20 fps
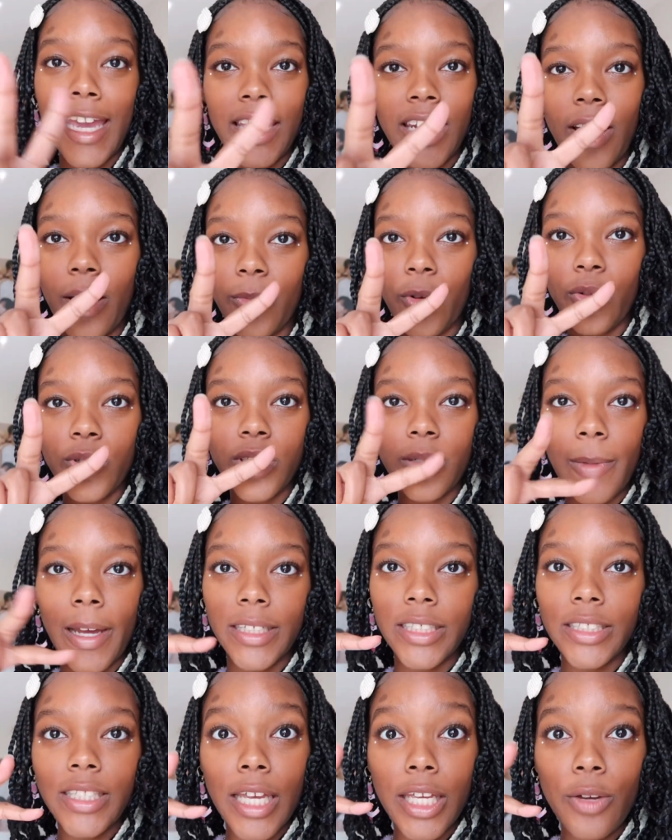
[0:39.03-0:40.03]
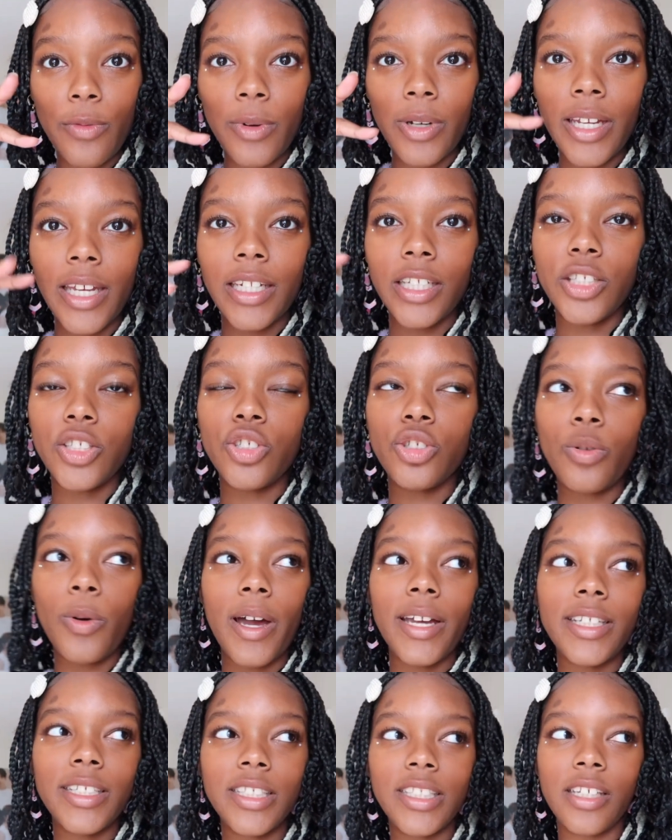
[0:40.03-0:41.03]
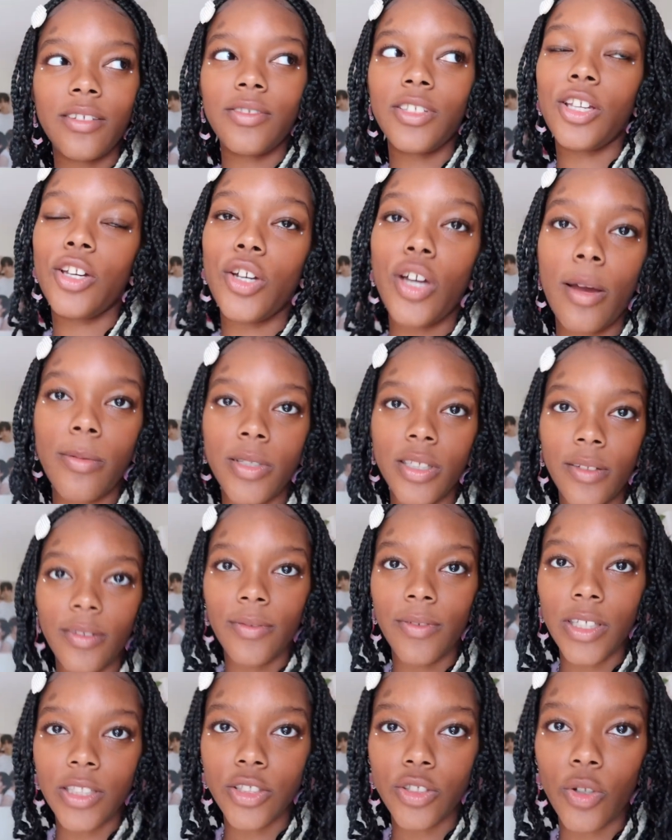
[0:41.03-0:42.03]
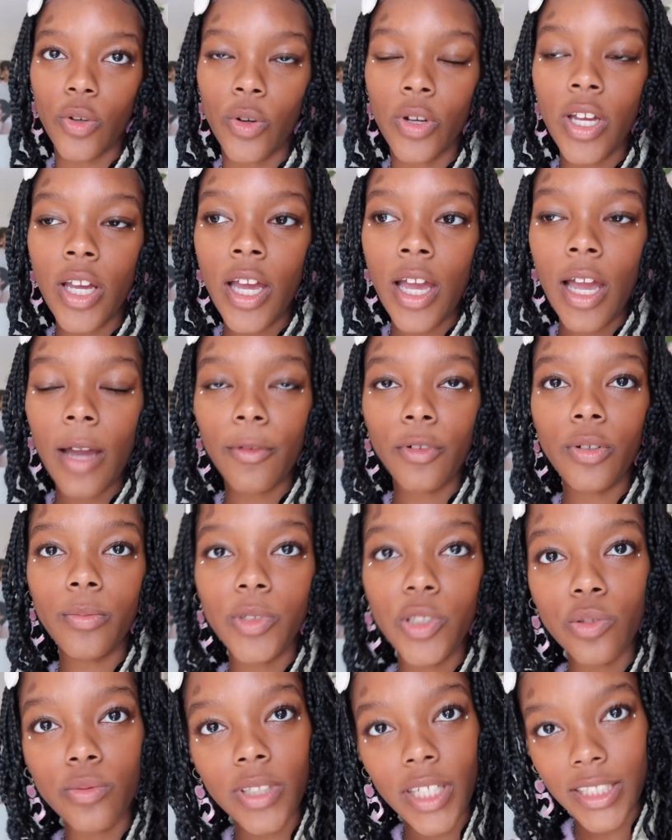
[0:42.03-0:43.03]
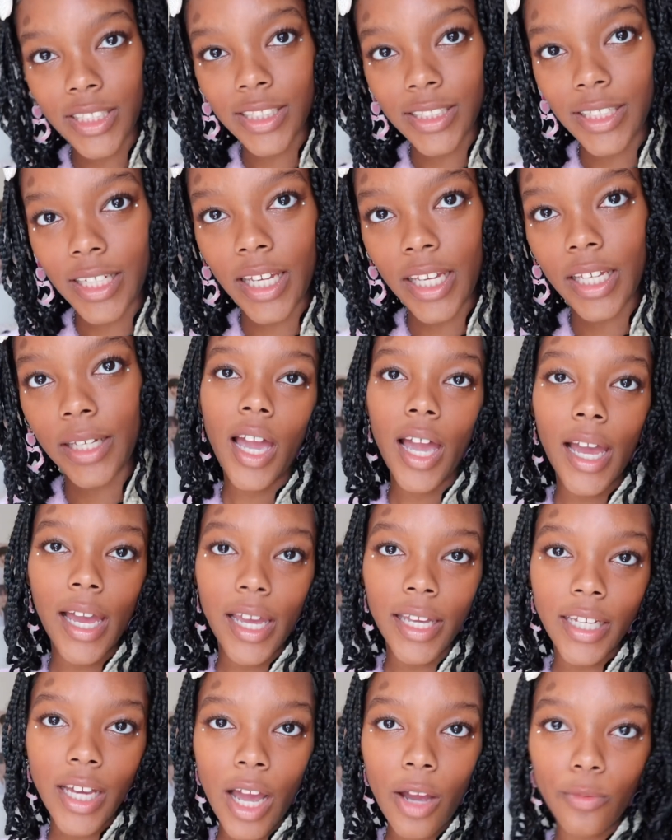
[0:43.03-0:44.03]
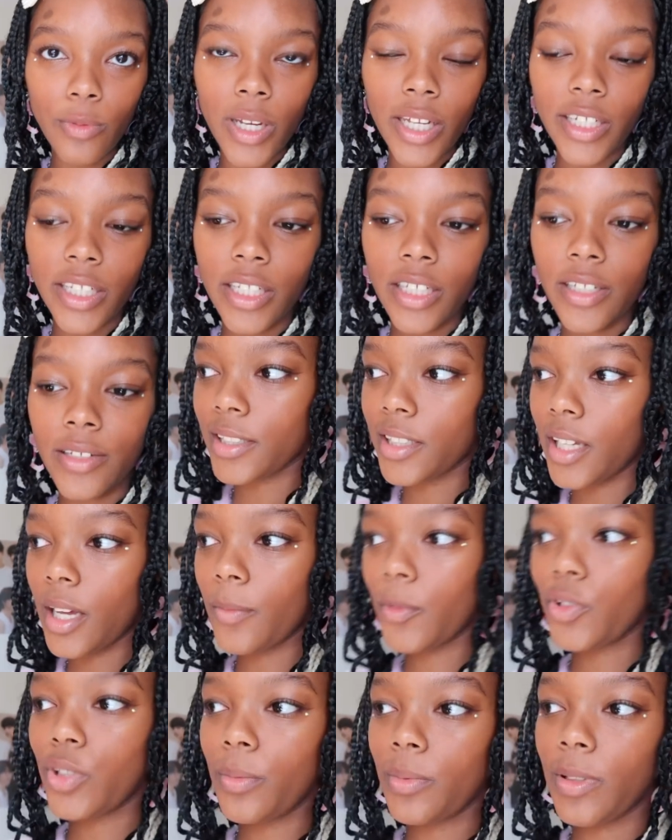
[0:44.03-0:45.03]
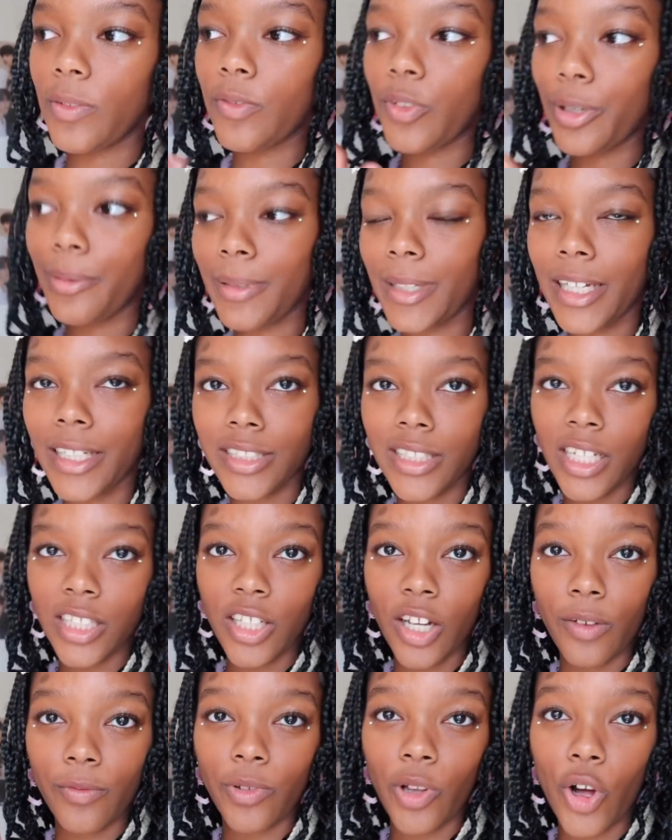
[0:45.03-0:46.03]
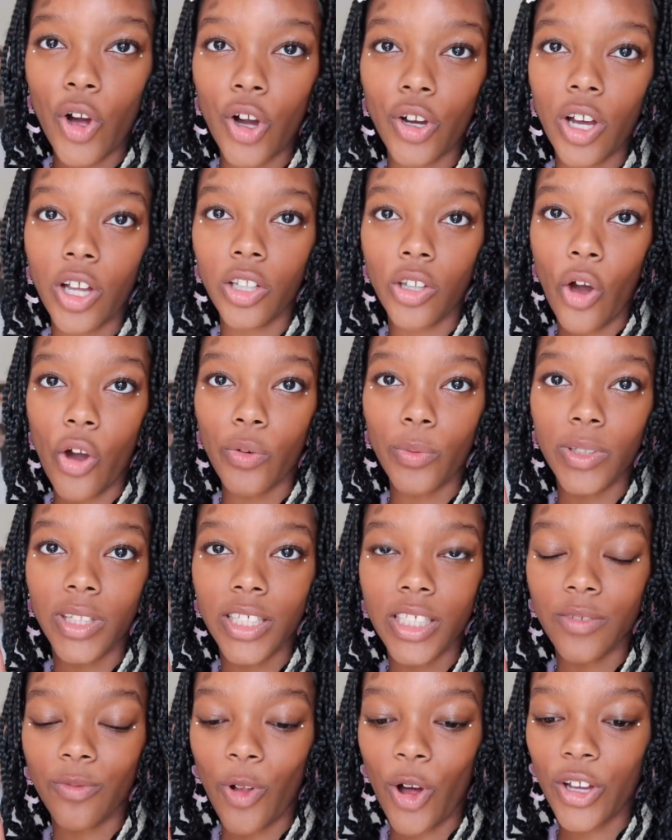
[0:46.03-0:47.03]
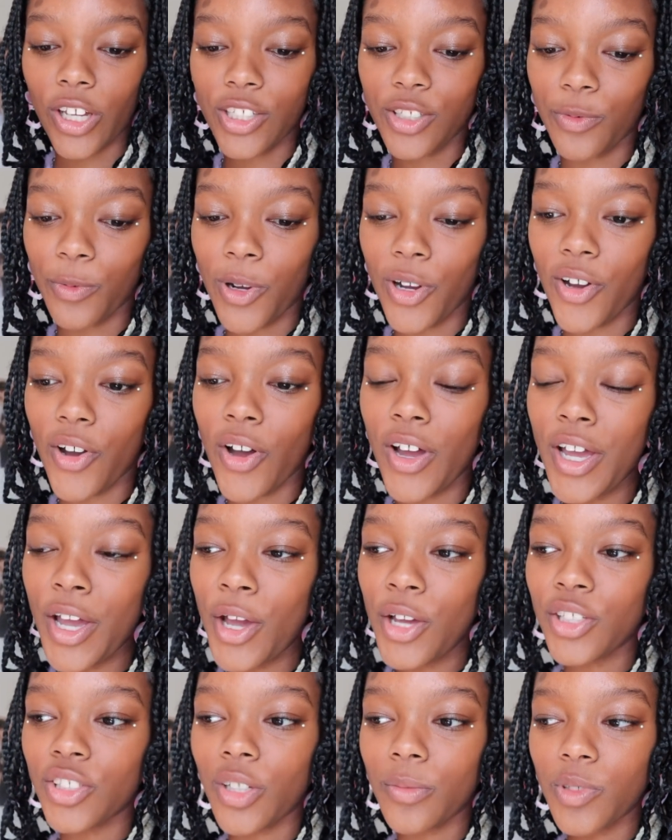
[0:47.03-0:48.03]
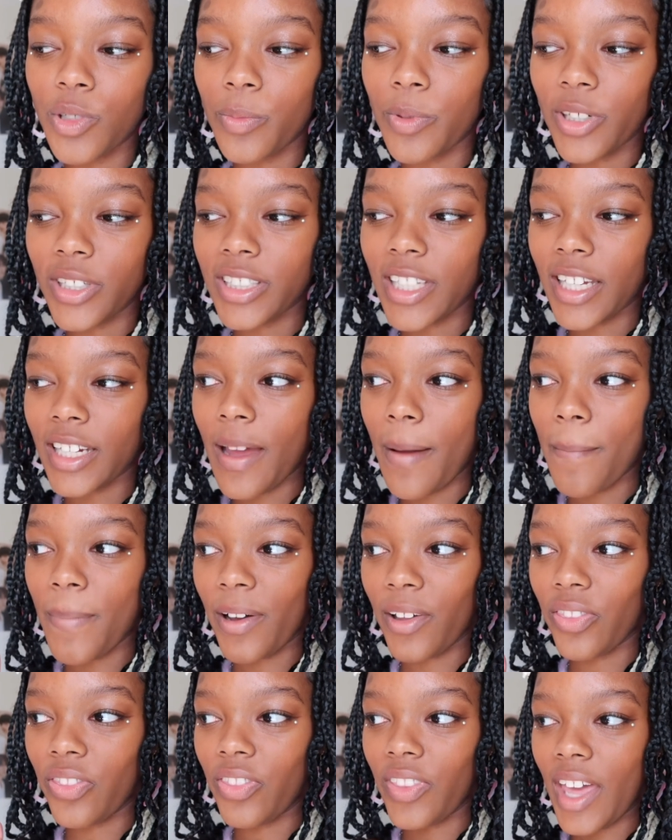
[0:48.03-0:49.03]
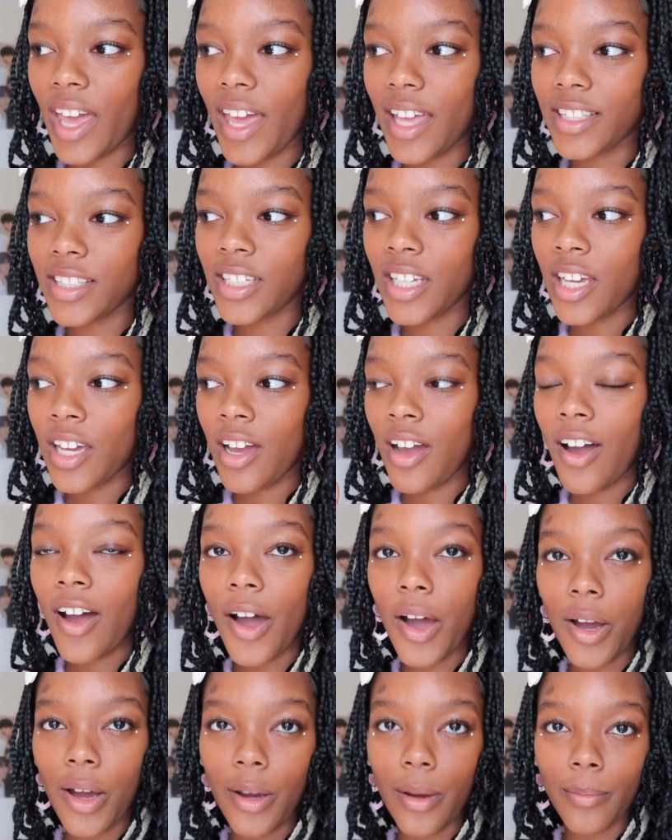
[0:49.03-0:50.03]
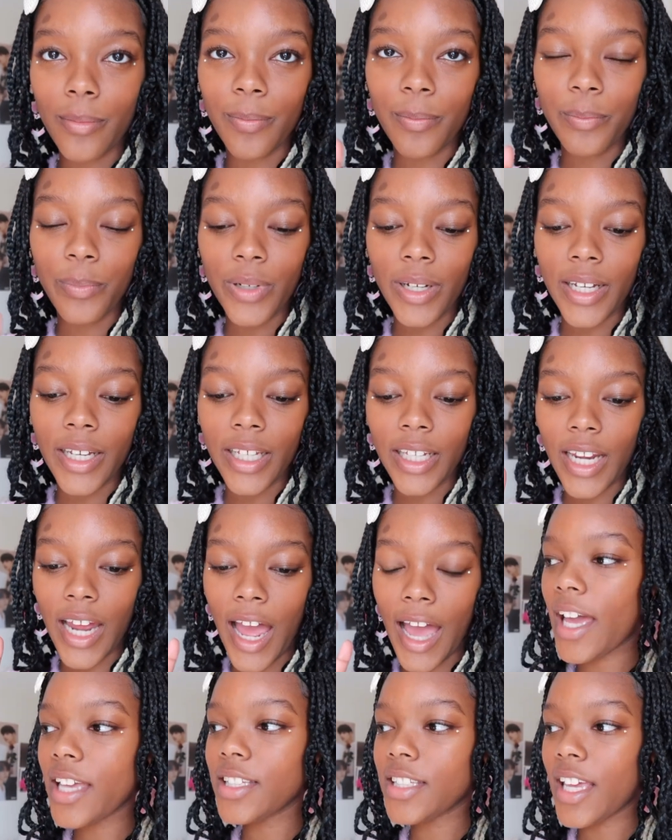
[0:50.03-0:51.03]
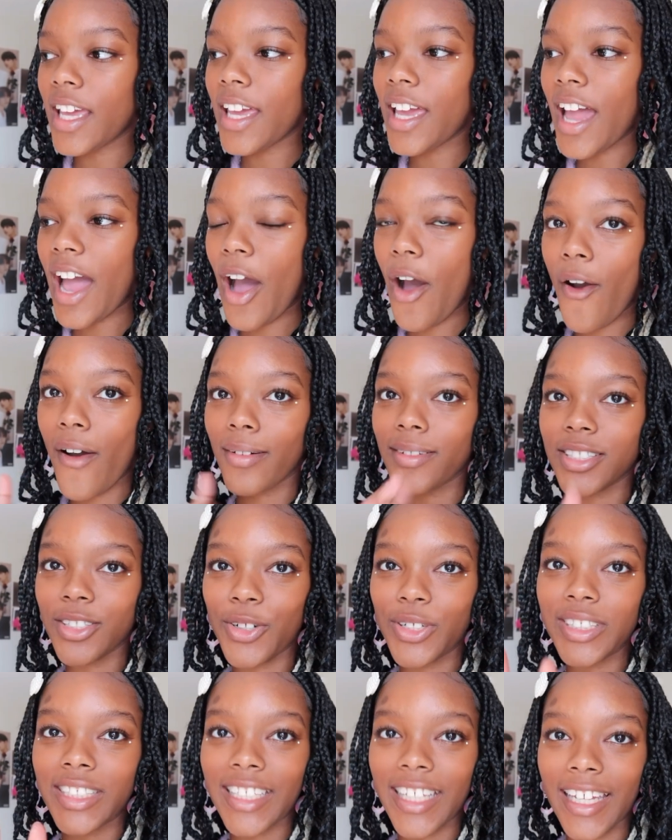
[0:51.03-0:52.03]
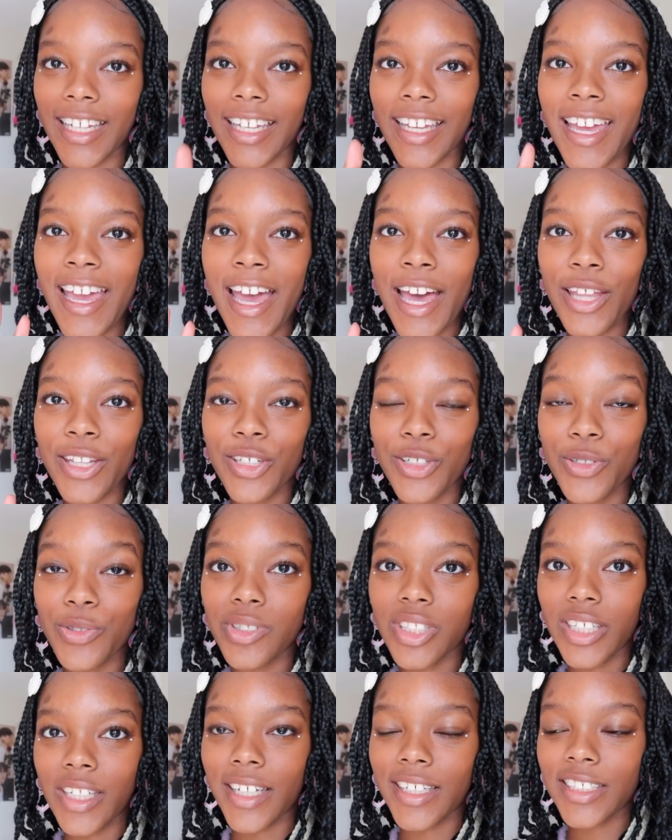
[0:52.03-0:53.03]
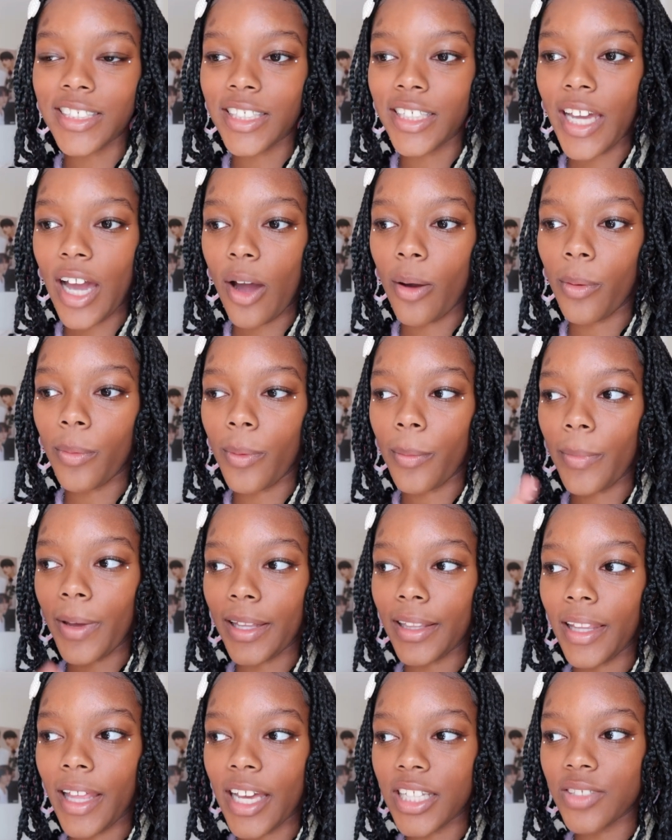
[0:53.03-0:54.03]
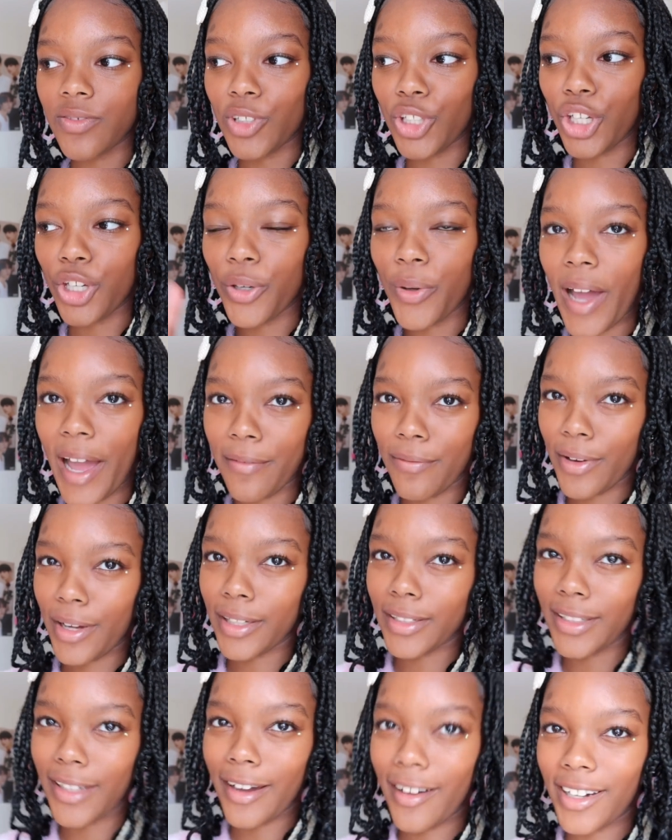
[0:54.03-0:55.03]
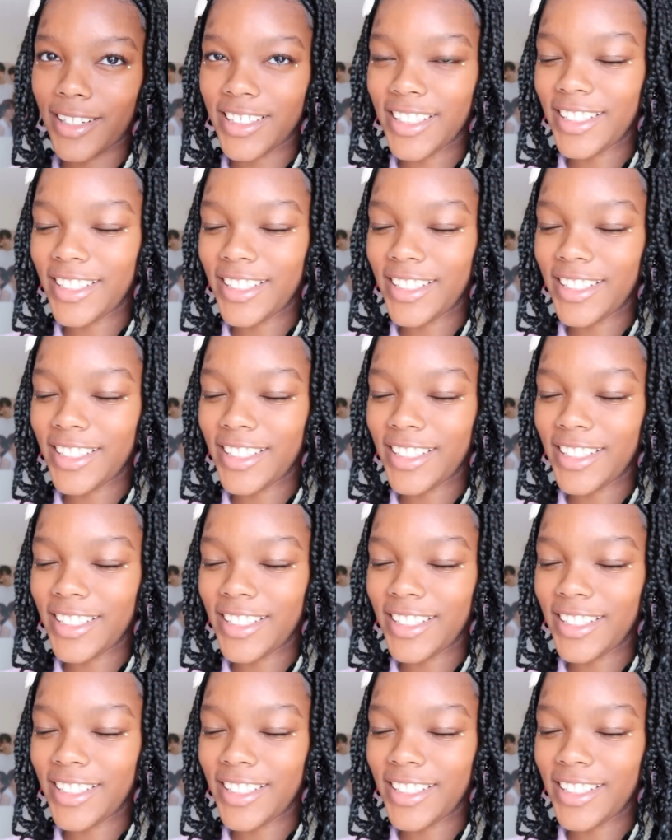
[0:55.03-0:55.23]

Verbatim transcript: And now I'm going to my second one and it's twice seven year cup sleeve event. So I'm going to be doing that today. I got ready. I think I'm going to be filming a TikTok vlog along with this vlog as well. So I'm super excited about that. Um, but like I said how I was going to get the new TXT album in my last video, I finally got